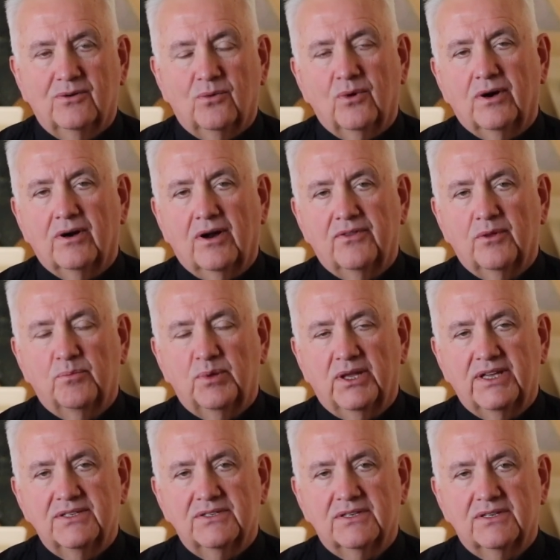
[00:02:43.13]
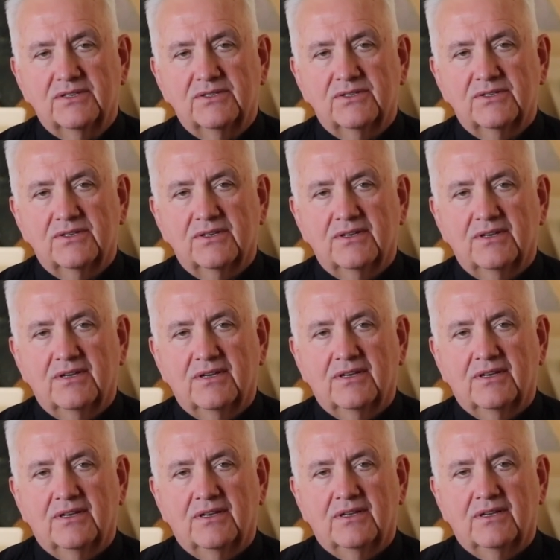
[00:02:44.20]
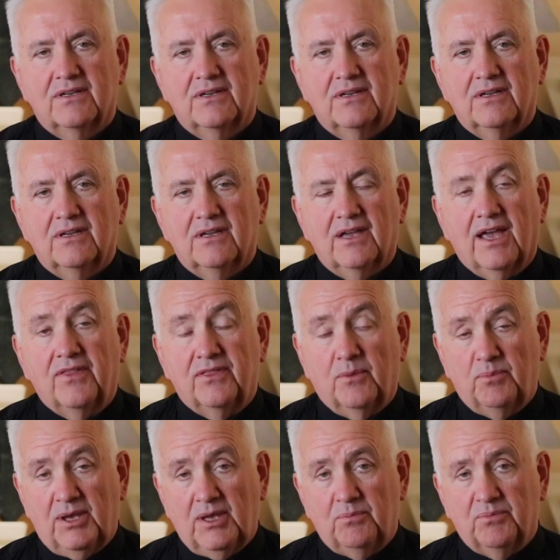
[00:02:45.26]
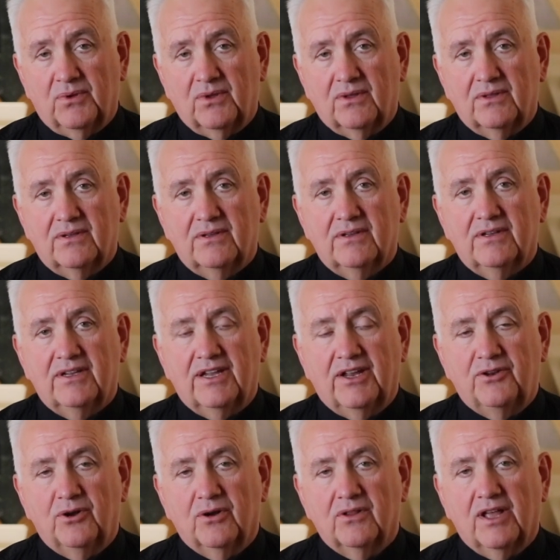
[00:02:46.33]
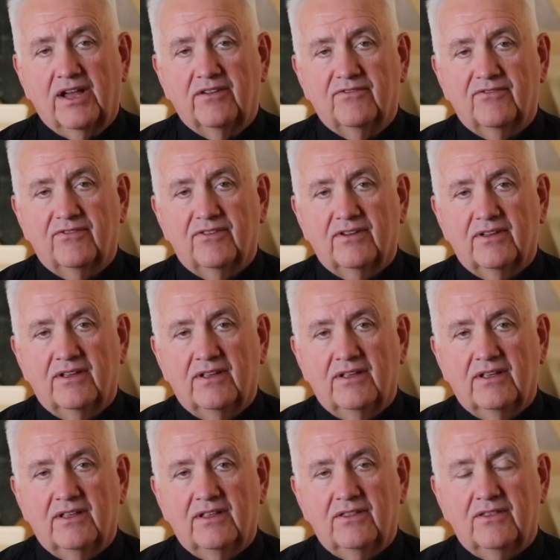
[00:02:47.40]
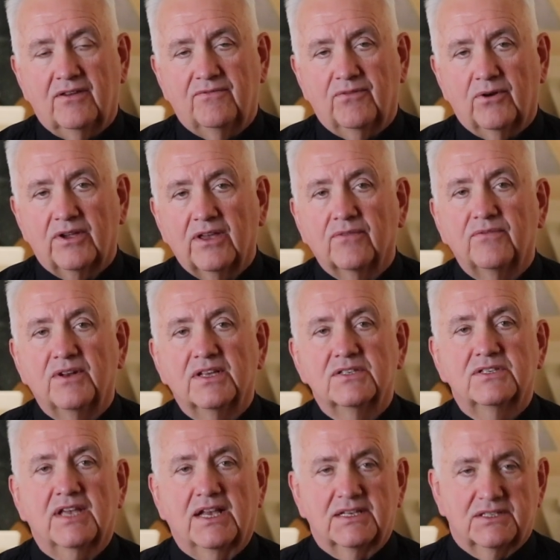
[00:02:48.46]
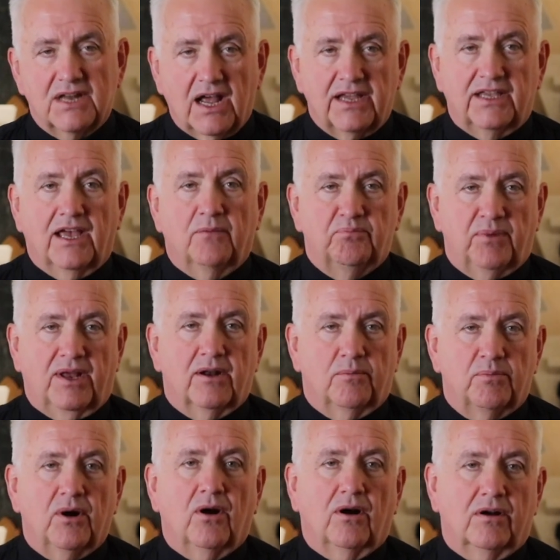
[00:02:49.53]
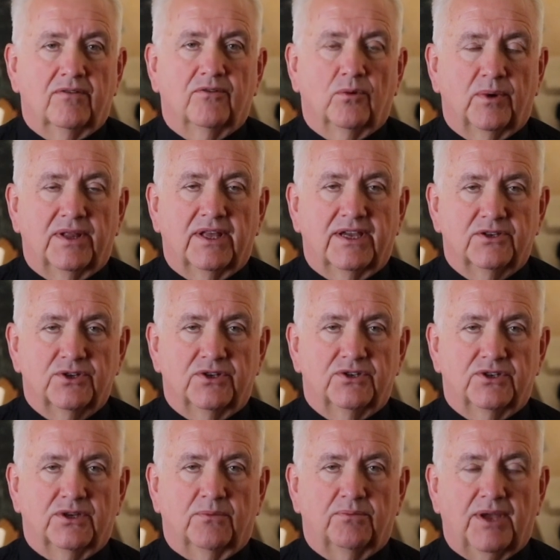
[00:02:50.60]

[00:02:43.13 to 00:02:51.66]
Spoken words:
Where are the places and the people in your life that forgiveness has not yet been a part of a relationship?